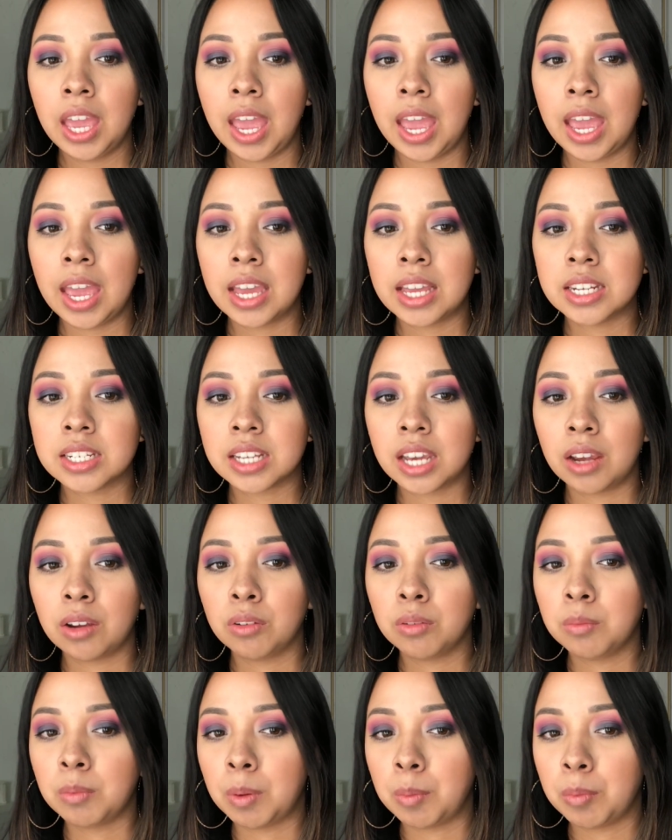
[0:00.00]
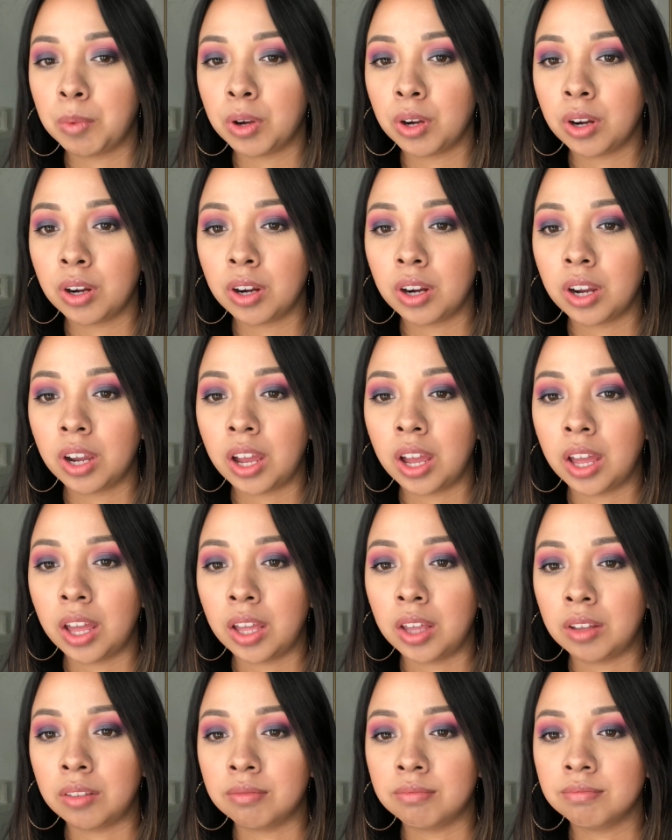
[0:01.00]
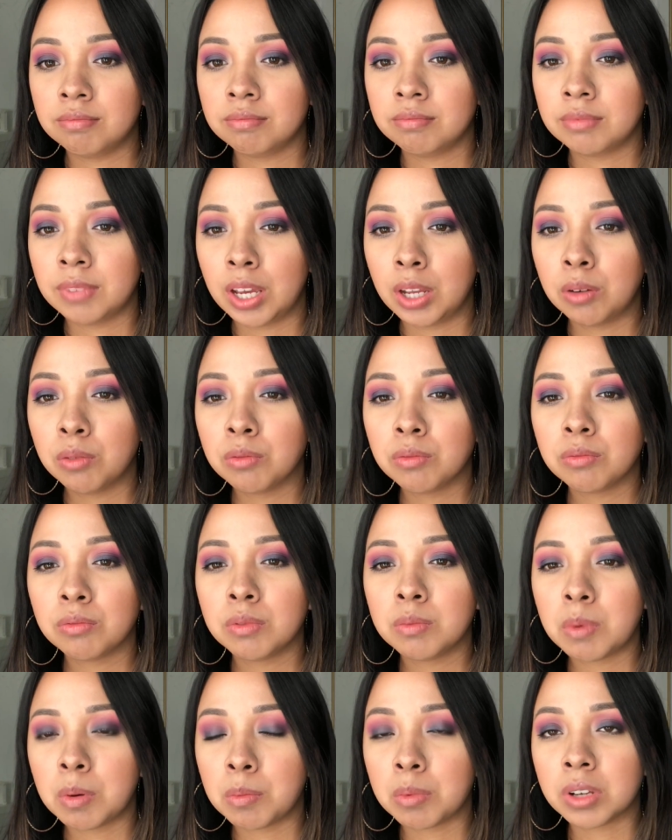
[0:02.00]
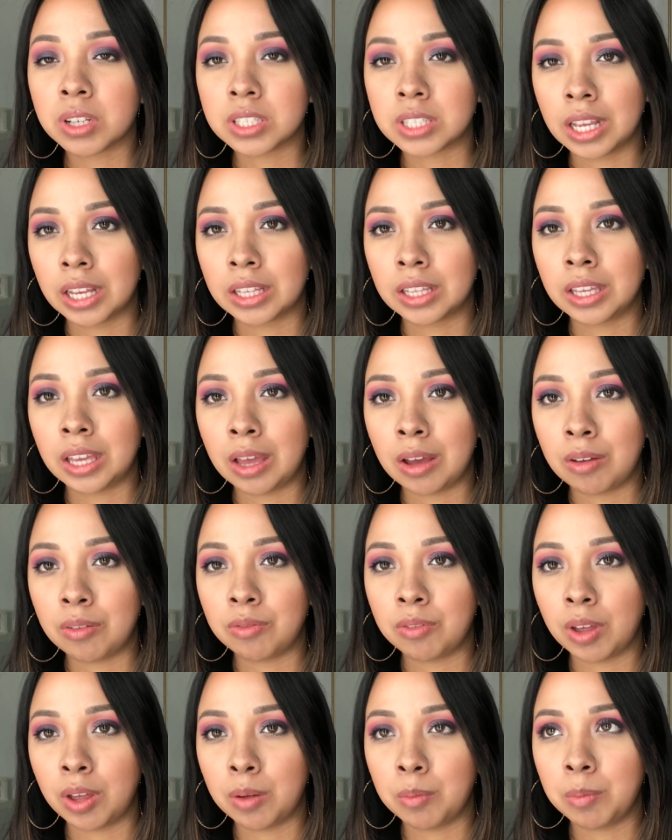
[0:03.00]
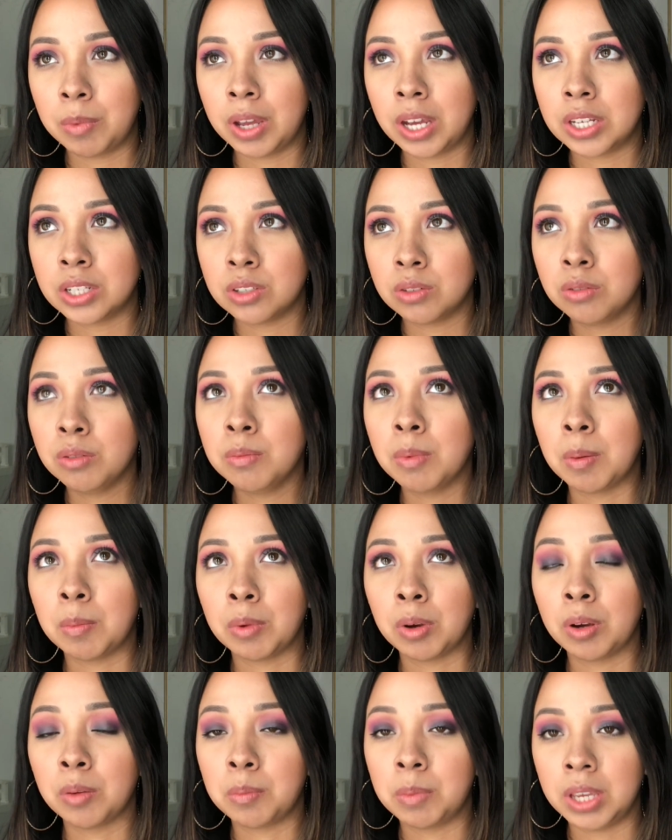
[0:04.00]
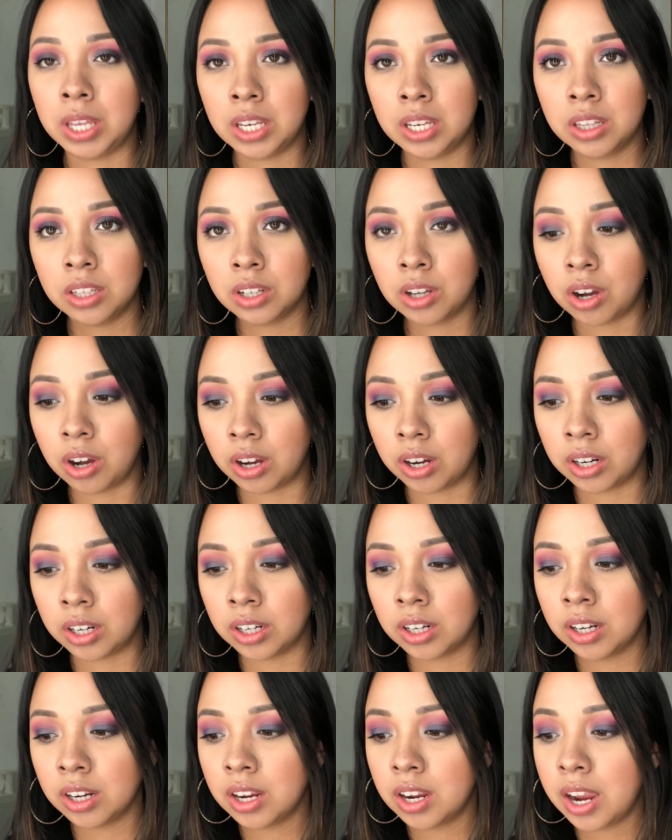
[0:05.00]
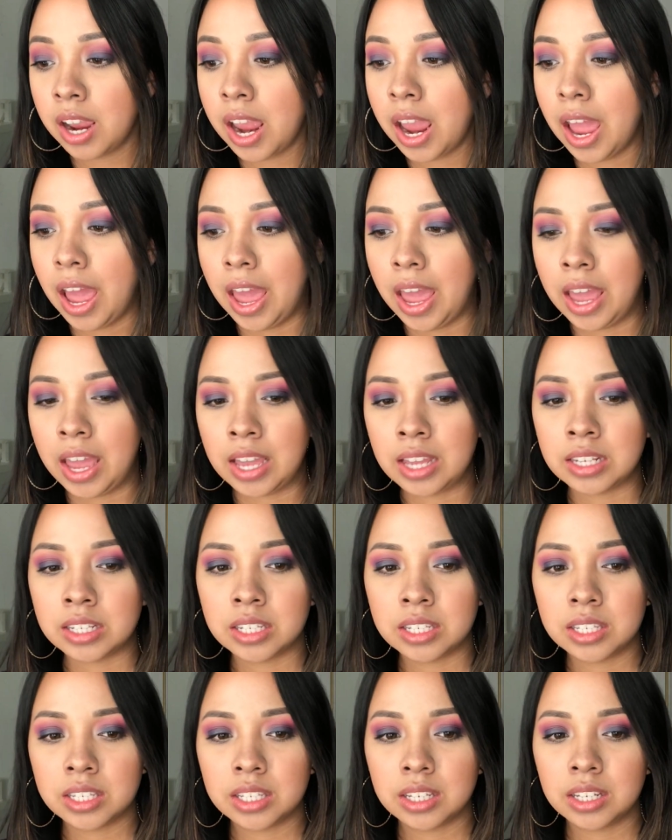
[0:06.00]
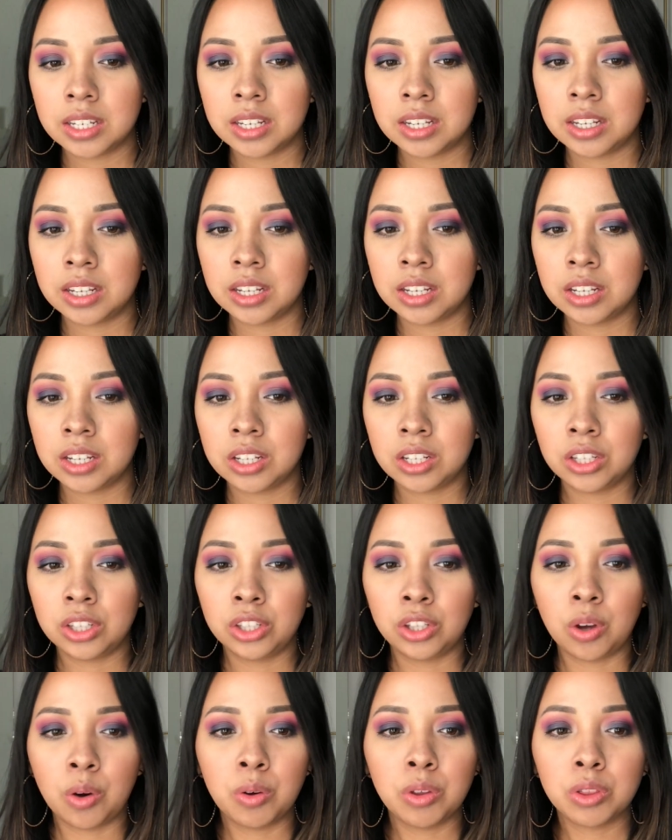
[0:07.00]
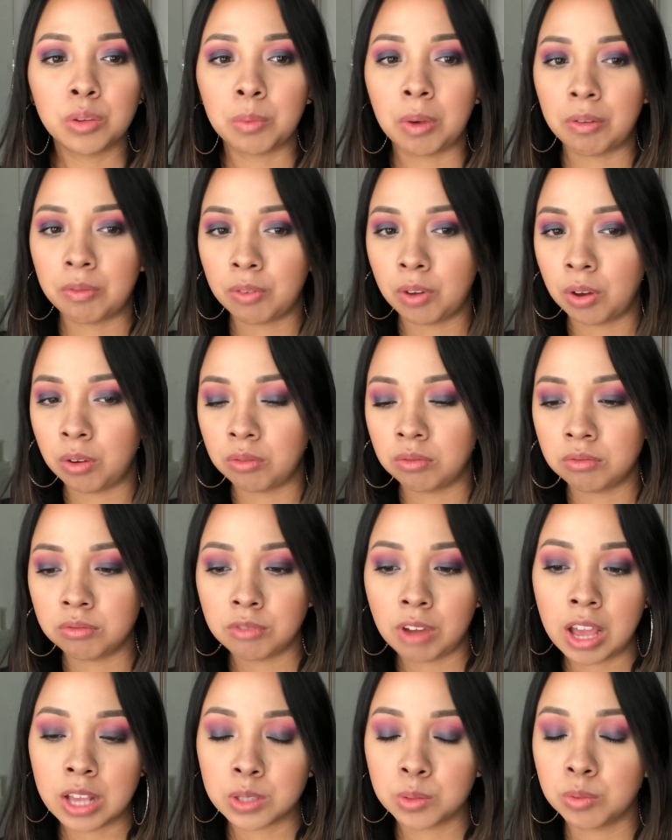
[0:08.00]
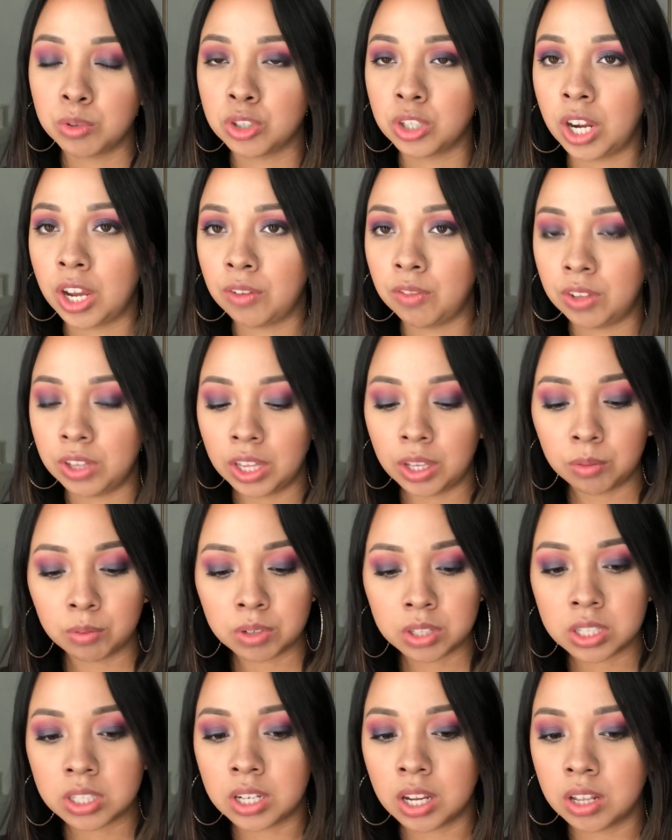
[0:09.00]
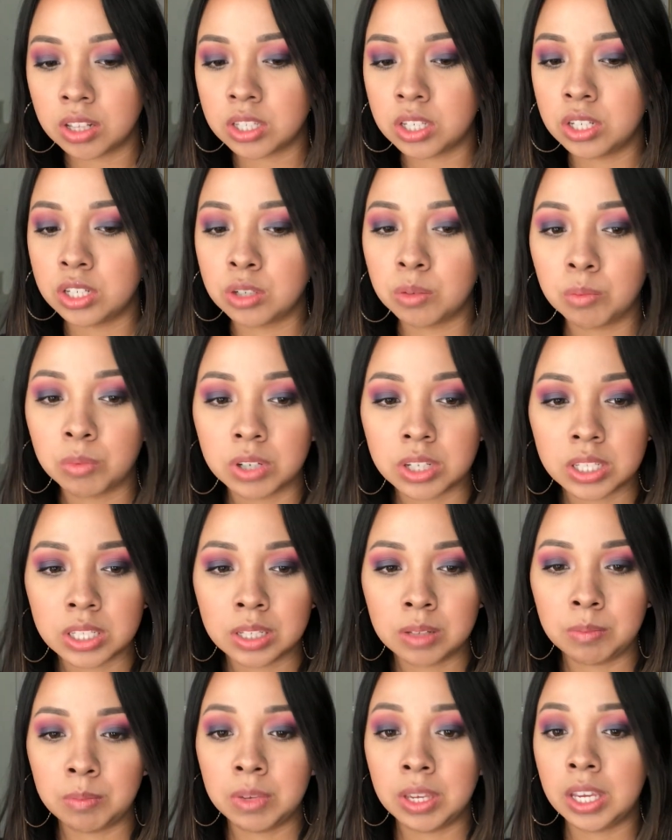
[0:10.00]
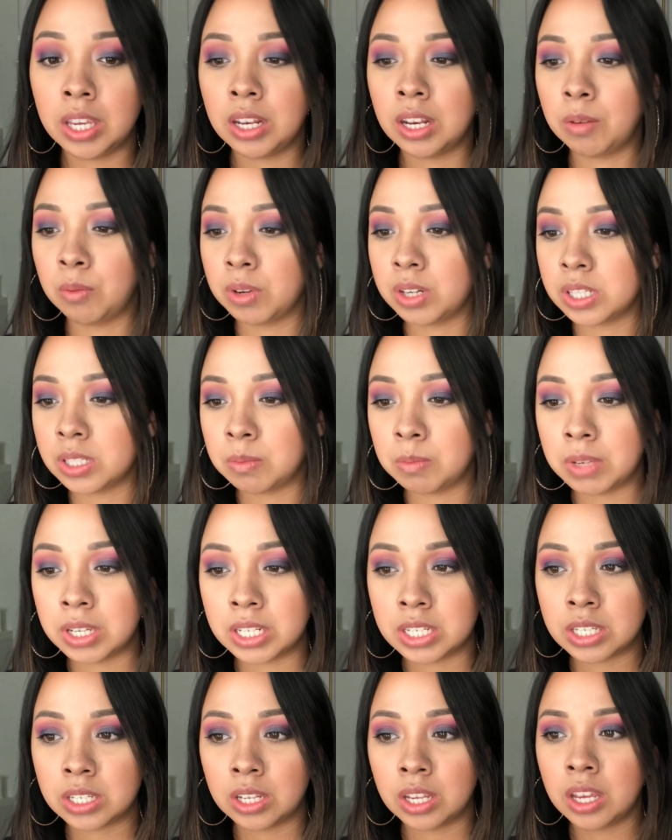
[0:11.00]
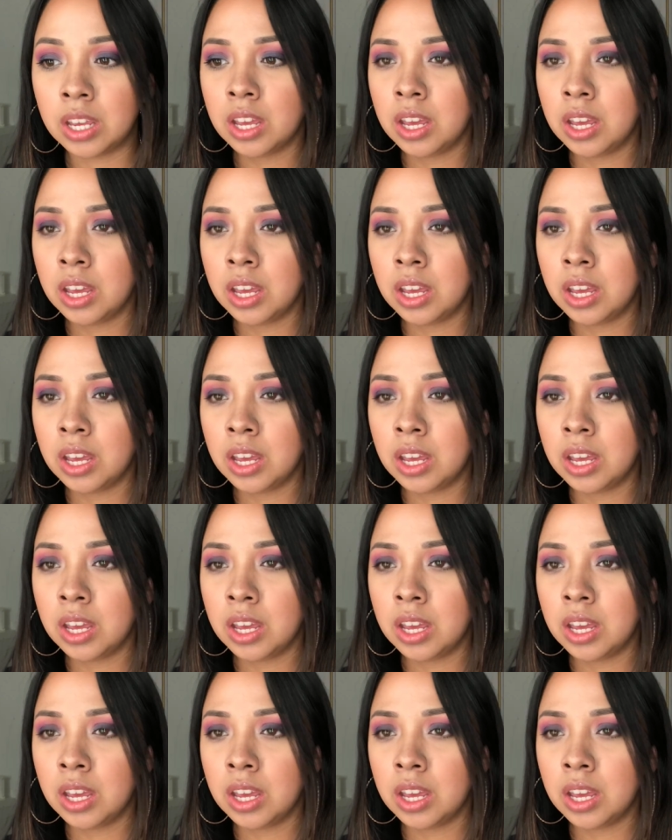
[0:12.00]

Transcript: And I remember, I don't remember exactly how I felt, but I do remember being in the car and going through my phone as we're driving, like, what's Down syndrome, what does it mean, what does it mean to